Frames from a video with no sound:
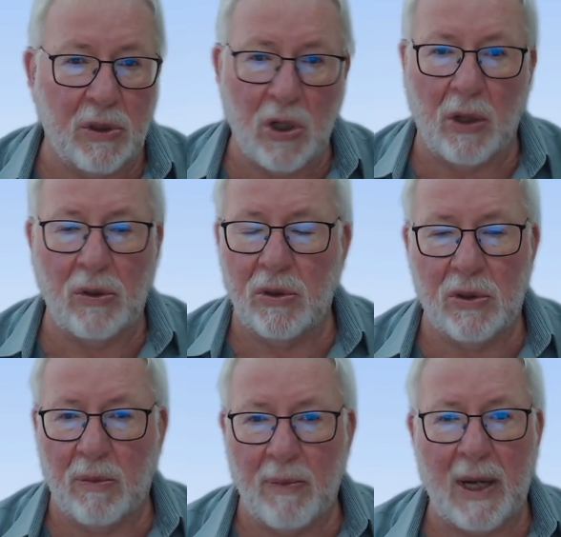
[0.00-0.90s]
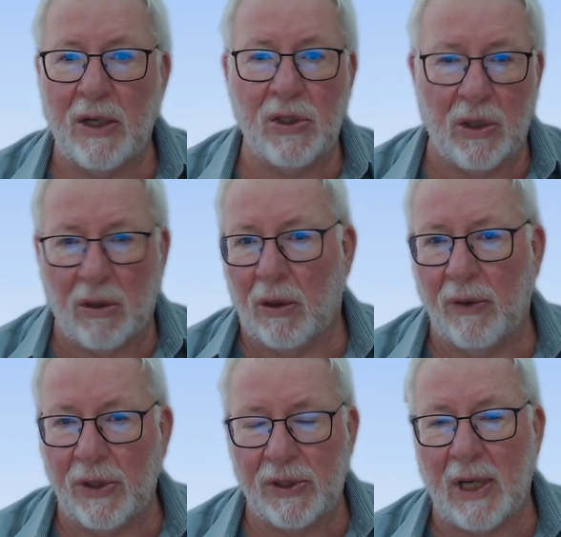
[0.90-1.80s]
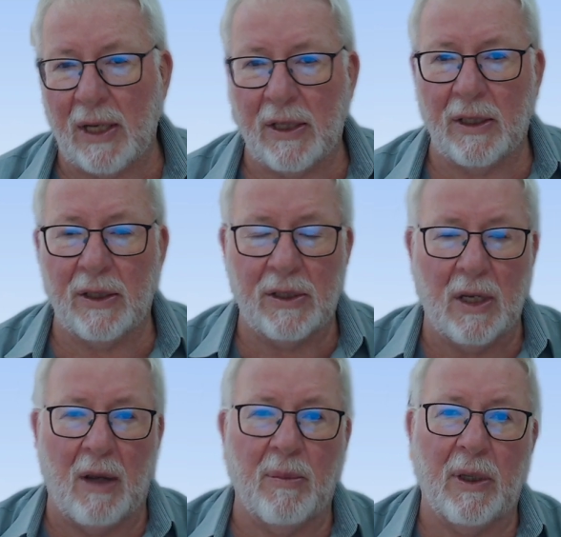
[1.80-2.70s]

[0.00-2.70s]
Jones, the manager, on this date at this time?